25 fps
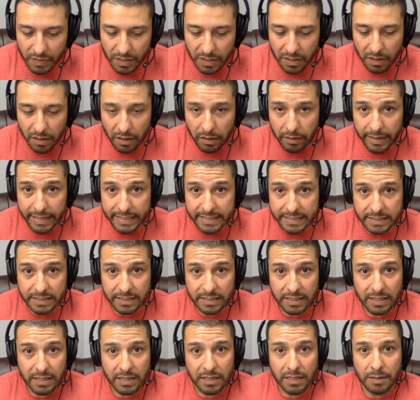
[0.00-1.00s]
All right,
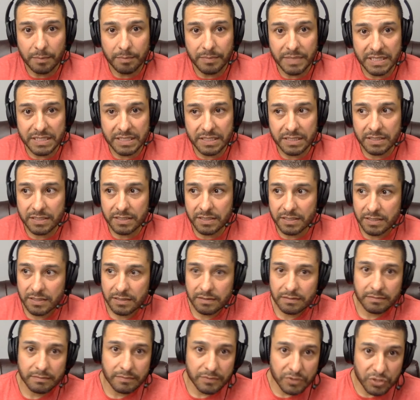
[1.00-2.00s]
Mrs.
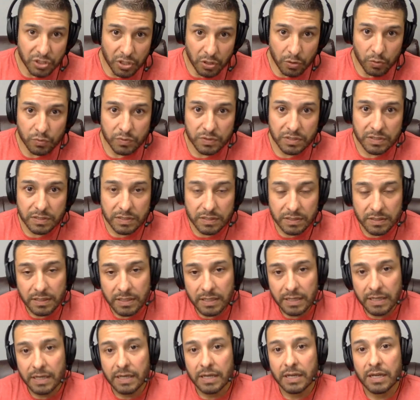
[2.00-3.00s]
Jones,
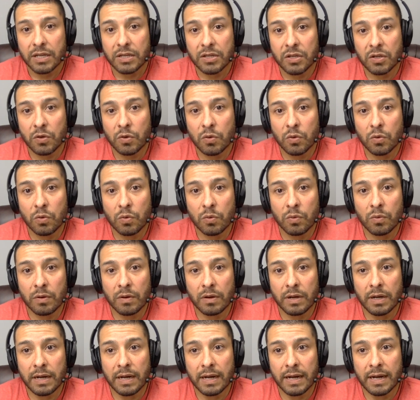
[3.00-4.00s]
you
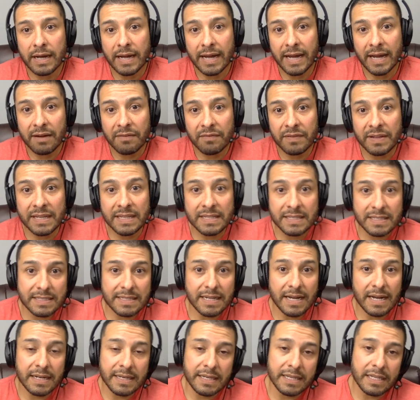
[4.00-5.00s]
have
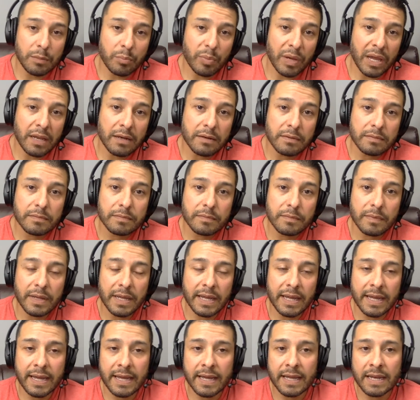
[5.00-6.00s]
inside knee pain,
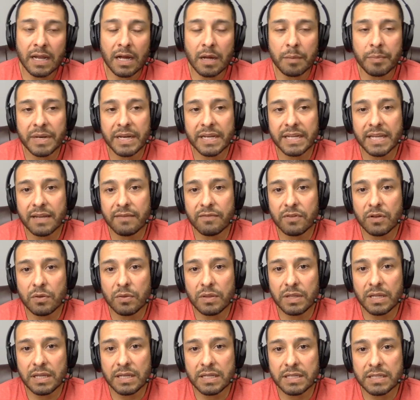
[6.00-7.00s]
and I'm going to give you
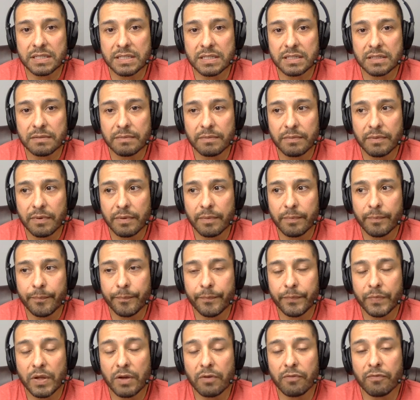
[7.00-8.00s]
these
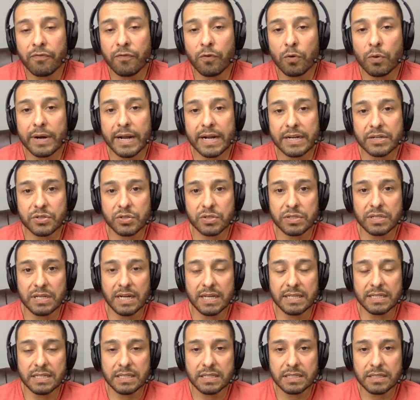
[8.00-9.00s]
4
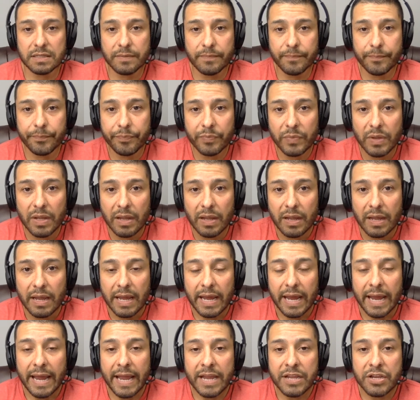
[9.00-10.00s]
exercises,
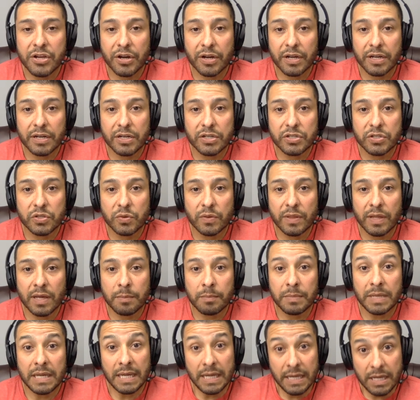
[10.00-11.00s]
and you're going to do
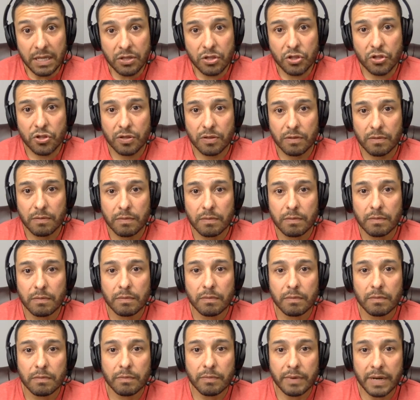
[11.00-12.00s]
them each.
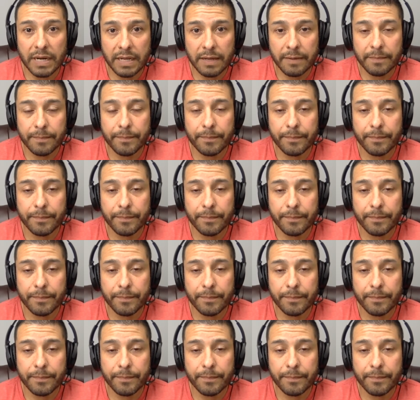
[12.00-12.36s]
Ready?